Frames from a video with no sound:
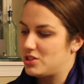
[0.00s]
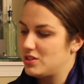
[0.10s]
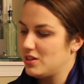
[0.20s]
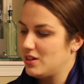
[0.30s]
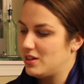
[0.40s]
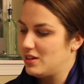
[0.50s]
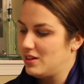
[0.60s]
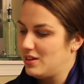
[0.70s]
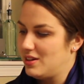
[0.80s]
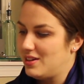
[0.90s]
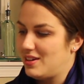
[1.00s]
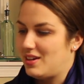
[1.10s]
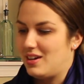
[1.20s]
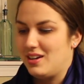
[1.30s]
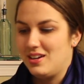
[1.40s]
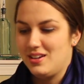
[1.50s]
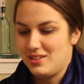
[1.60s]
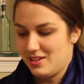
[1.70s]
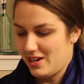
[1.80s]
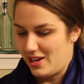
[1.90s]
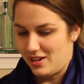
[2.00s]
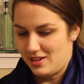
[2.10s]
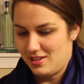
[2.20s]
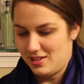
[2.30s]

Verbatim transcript: start. And all right.